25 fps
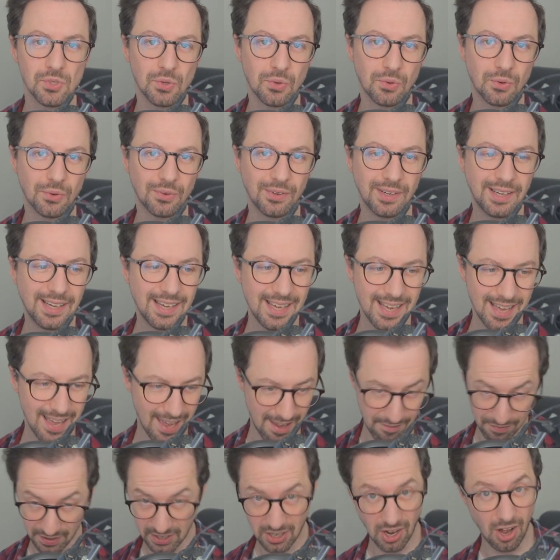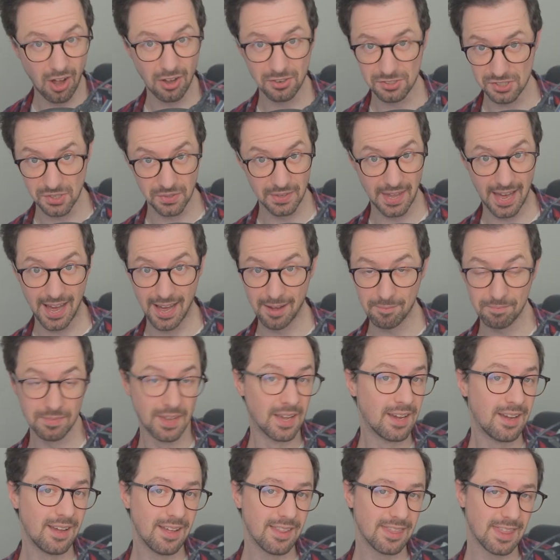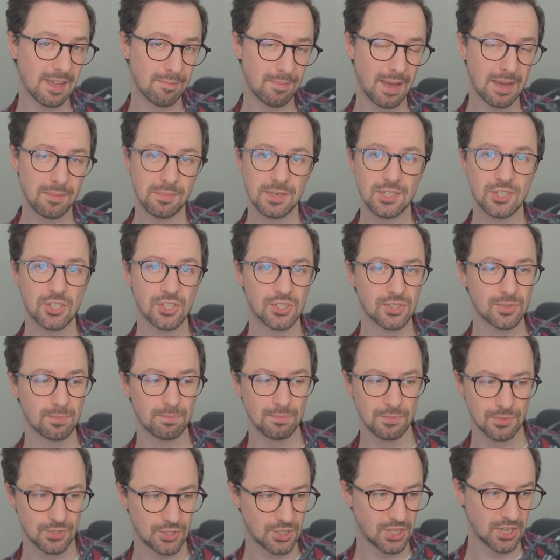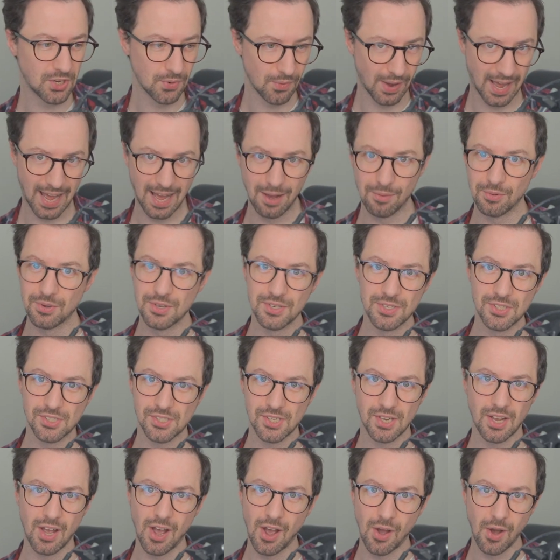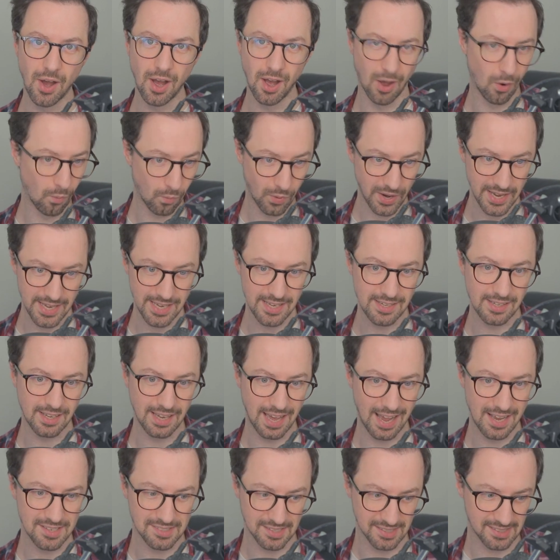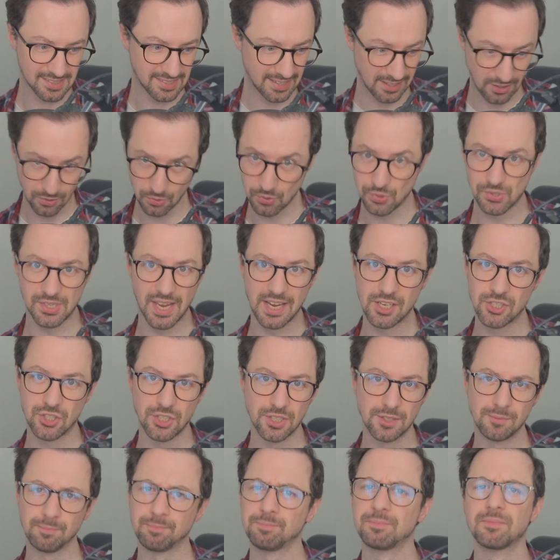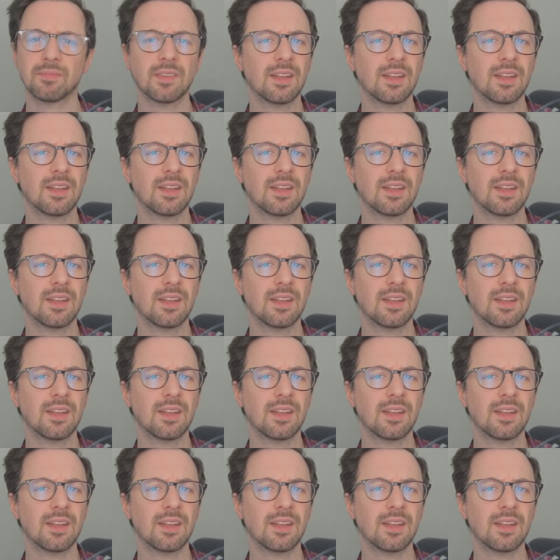Or if I can't do that, then maybe just 2 hours a week as a single session,